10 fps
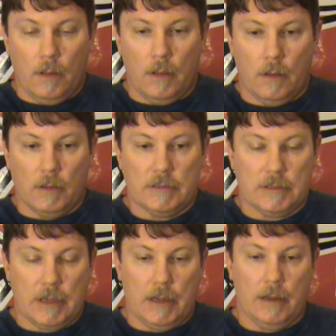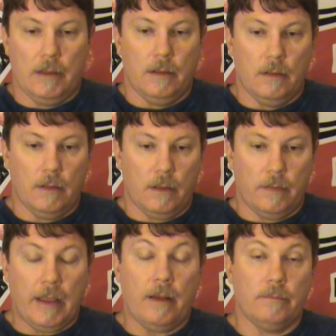Let's see.
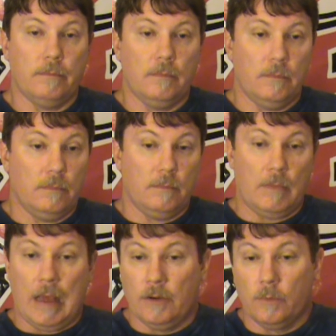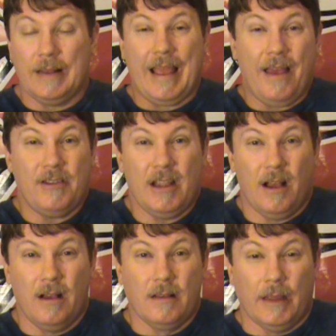Now, I don't really have
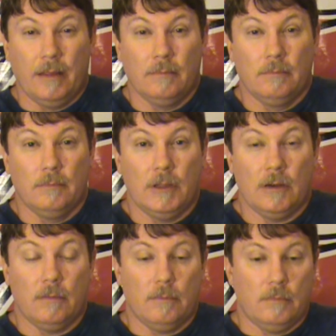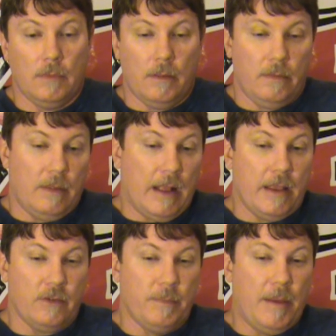any ugly.
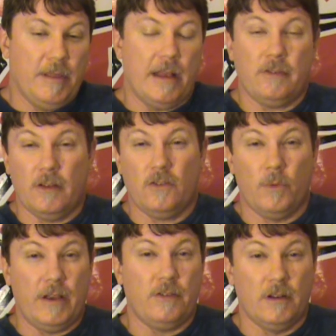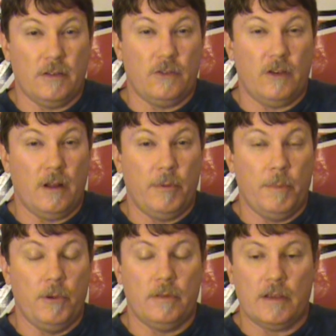I guess maybe that situation at the
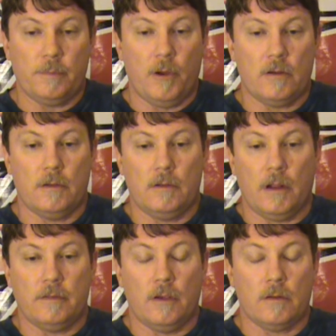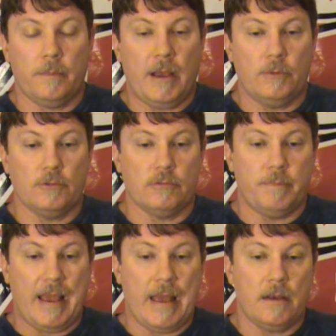GW booth I talked about, which was
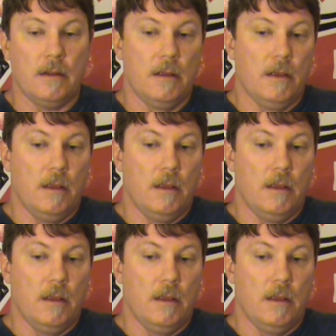bad,